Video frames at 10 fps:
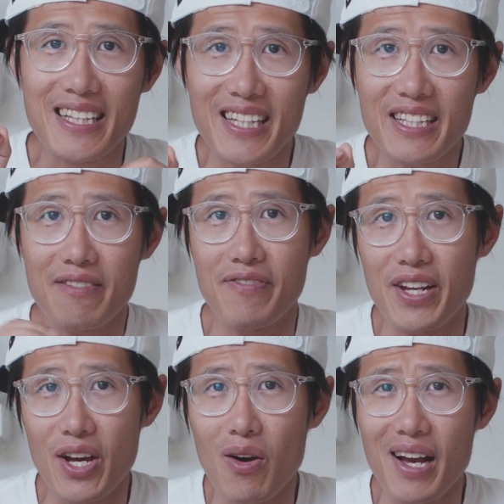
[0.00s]
Neat
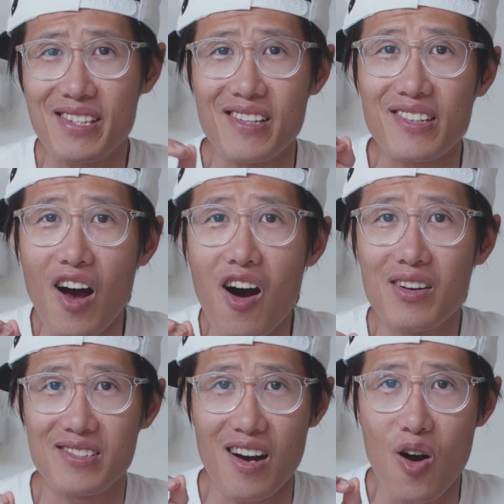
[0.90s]
video is
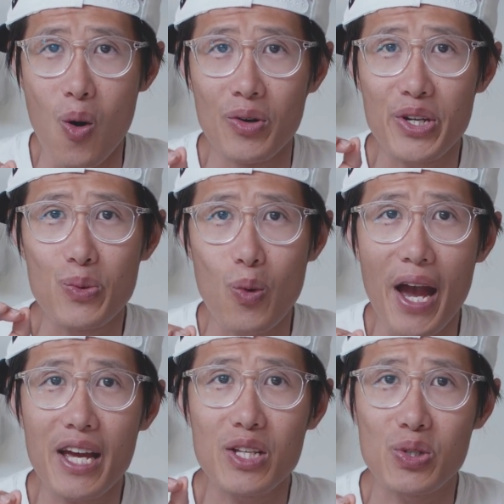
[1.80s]
not the only
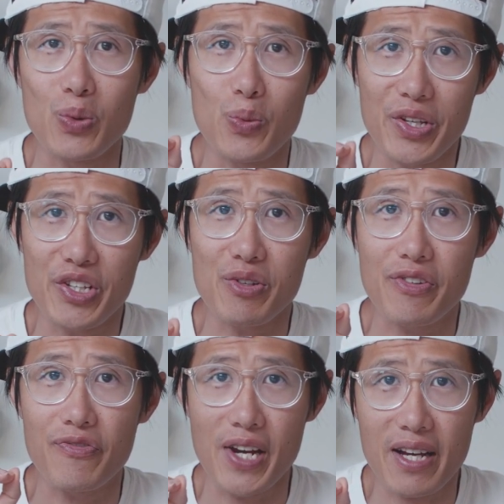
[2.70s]
way to
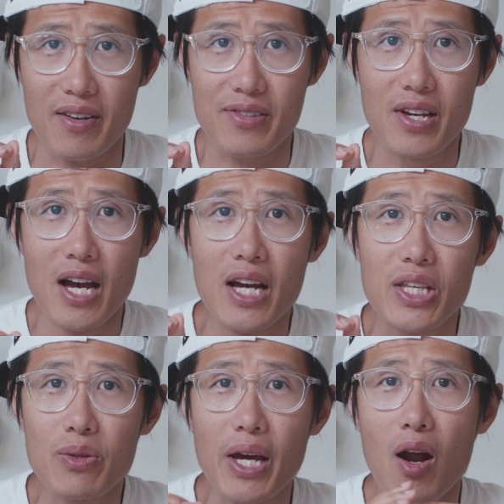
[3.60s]
reduce flickers.
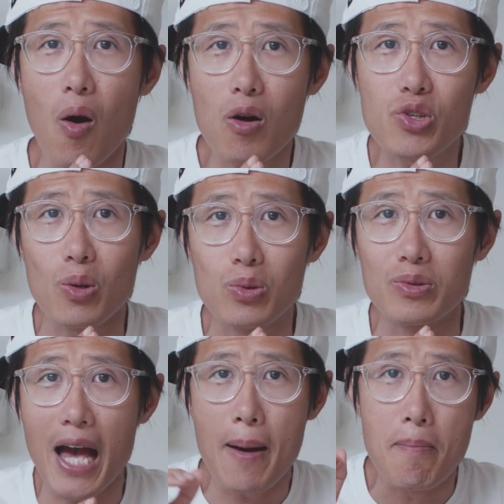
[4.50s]
You can also
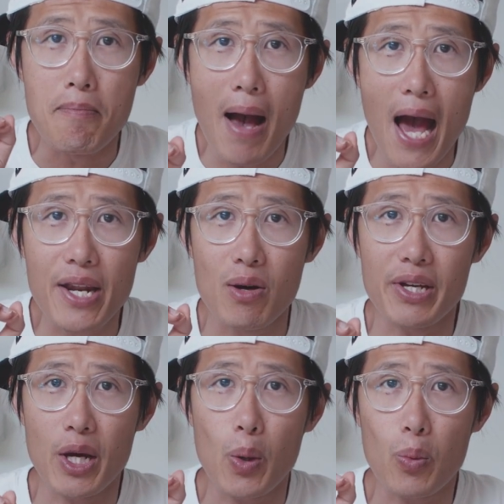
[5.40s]
do that
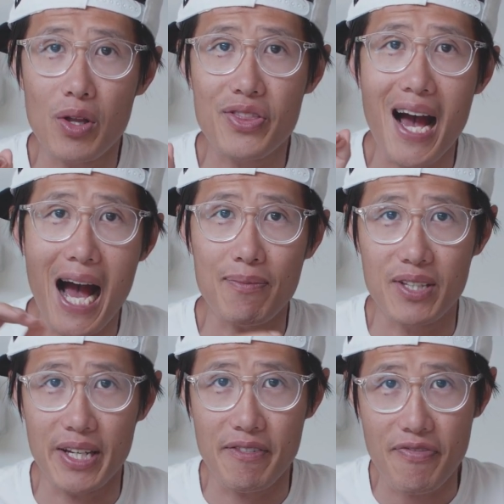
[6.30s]
manually with
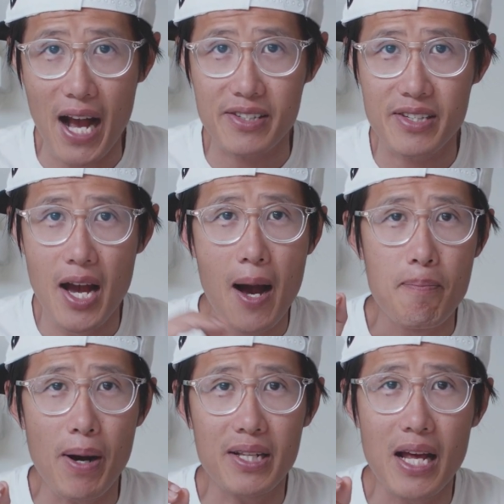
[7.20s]
After Effects.
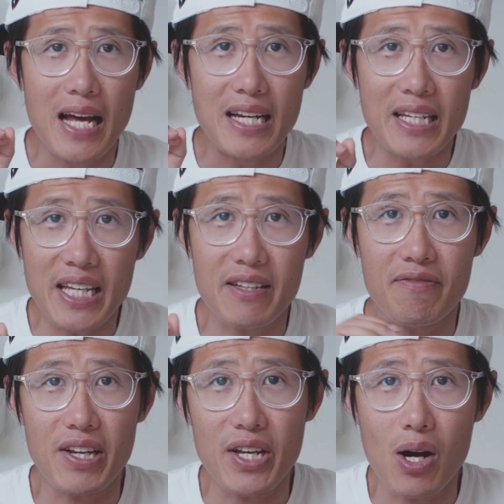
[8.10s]
But Neat
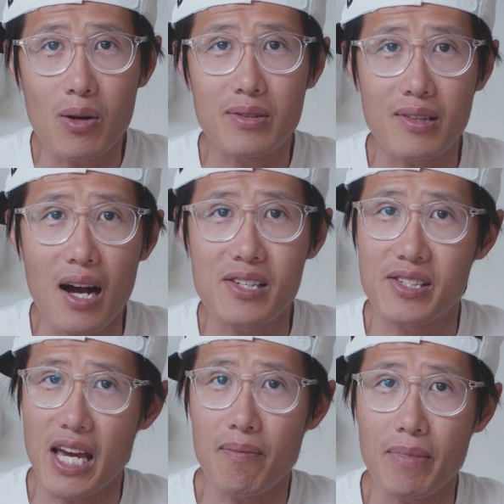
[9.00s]
video does
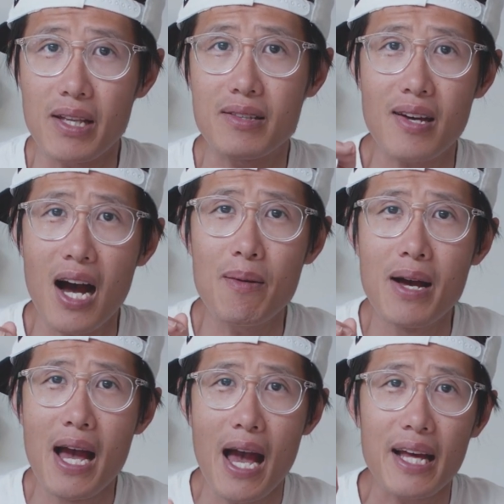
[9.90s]
save me
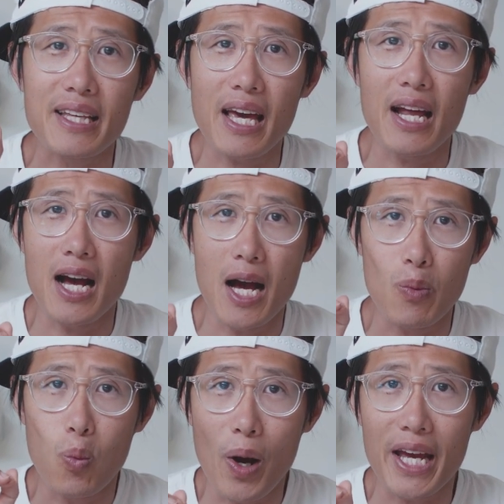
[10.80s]
time and get
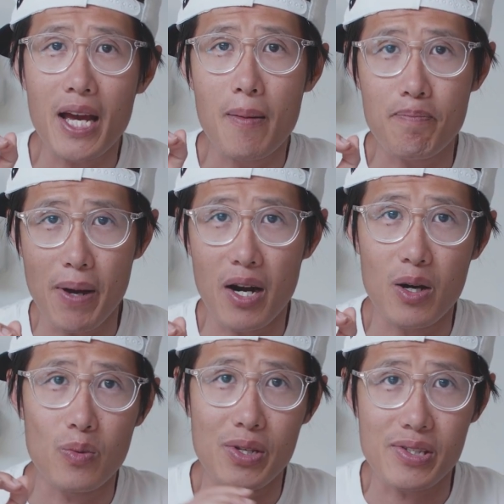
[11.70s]
a way
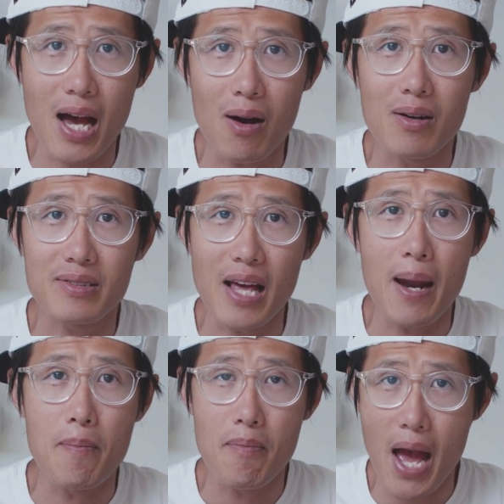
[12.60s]
better result
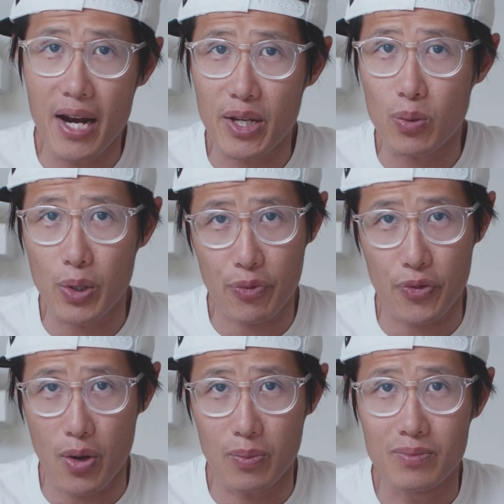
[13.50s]
than manual
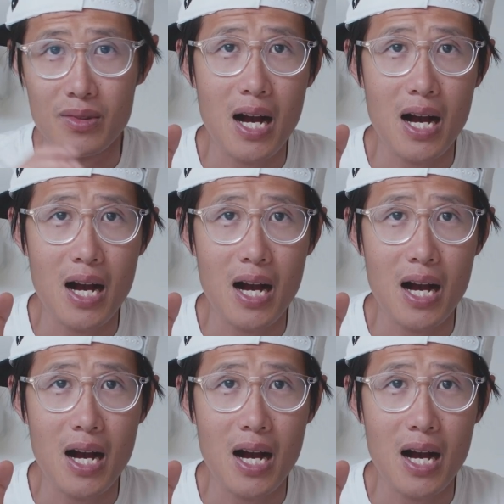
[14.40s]
workflow.